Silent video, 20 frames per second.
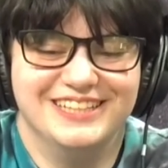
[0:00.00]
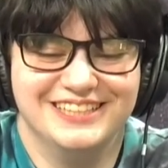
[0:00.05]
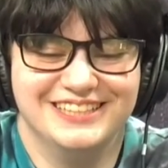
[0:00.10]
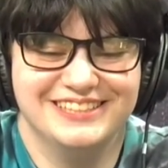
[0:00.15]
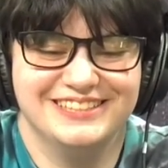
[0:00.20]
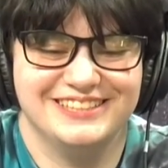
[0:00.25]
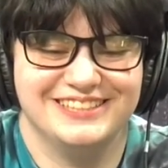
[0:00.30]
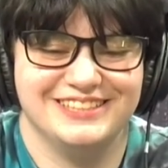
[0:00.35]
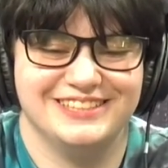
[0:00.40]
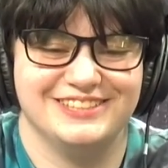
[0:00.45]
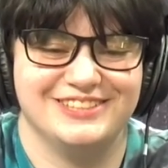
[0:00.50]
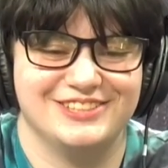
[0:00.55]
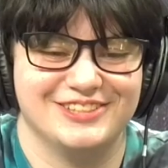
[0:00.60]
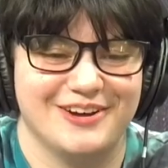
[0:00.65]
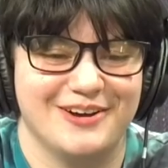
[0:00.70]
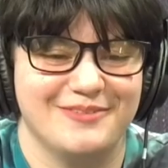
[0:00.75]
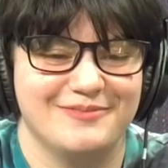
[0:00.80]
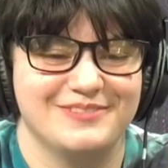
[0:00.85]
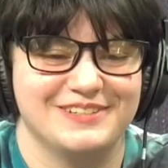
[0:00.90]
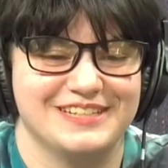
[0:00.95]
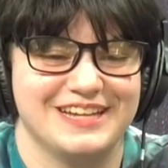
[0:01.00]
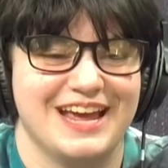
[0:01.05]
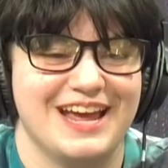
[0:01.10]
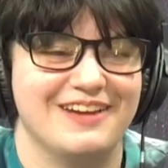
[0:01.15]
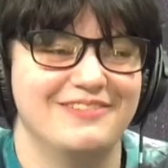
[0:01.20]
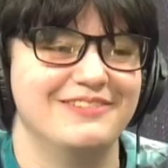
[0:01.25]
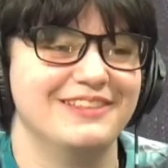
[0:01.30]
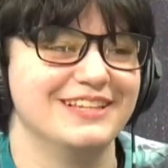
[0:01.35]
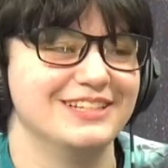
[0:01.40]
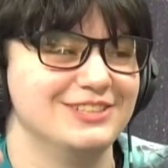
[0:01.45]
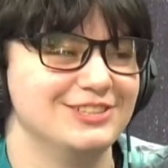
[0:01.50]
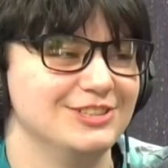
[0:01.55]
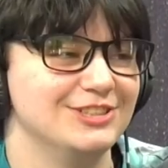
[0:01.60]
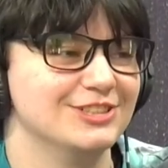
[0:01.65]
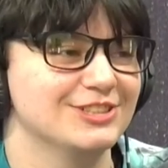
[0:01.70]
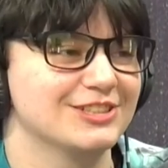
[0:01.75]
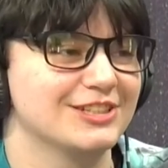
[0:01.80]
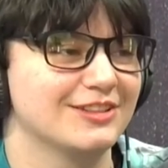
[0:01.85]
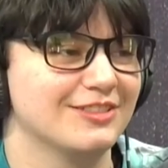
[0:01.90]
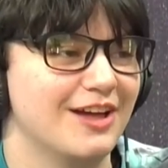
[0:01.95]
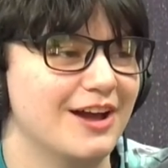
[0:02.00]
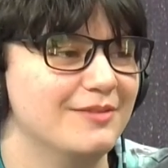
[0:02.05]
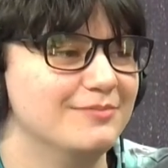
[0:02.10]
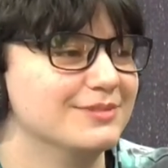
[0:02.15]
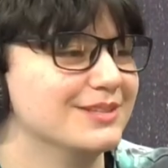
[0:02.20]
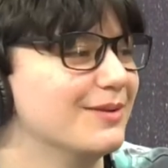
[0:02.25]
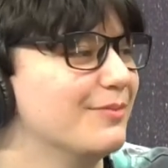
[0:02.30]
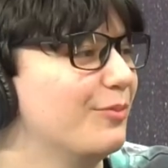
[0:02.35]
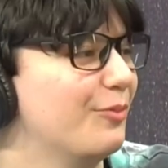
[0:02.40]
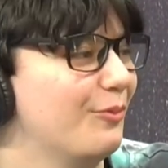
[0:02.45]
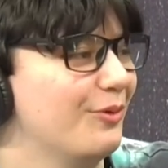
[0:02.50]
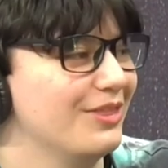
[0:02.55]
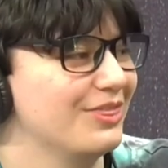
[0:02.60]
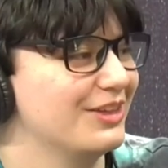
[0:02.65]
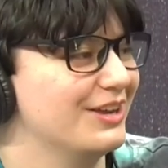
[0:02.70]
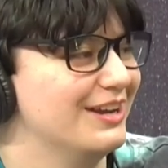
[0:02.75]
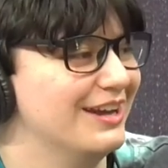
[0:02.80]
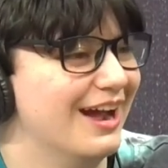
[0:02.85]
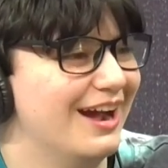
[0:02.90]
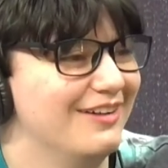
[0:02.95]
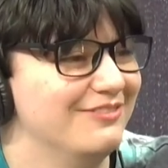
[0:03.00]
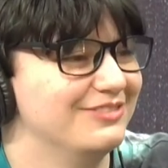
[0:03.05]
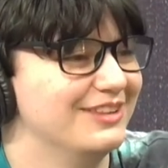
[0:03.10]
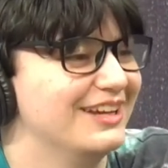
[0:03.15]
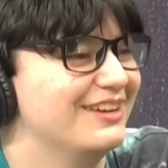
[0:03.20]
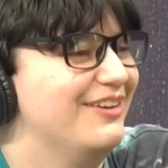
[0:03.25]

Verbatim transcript: she jumped and then she just climbs up with a knife. Like